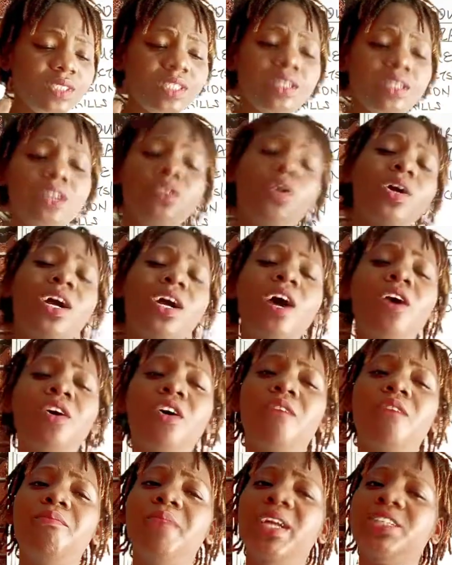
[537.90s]
local
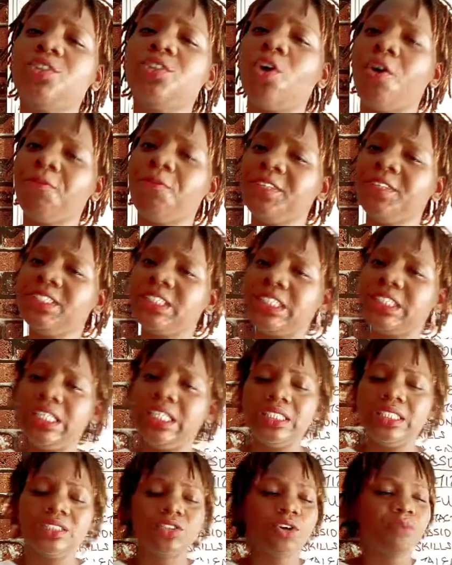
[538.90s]
government
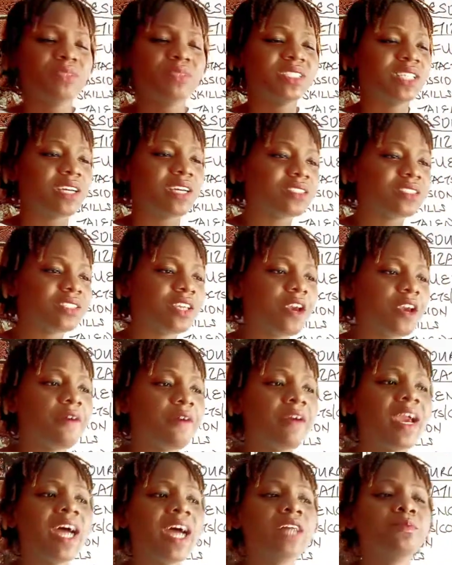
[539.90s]
offices, some
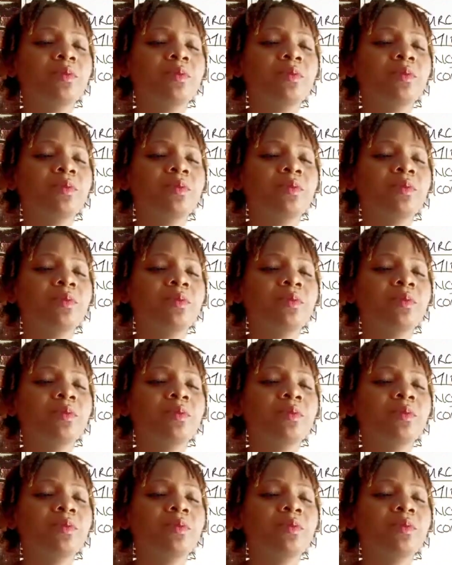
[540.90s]
secretariat,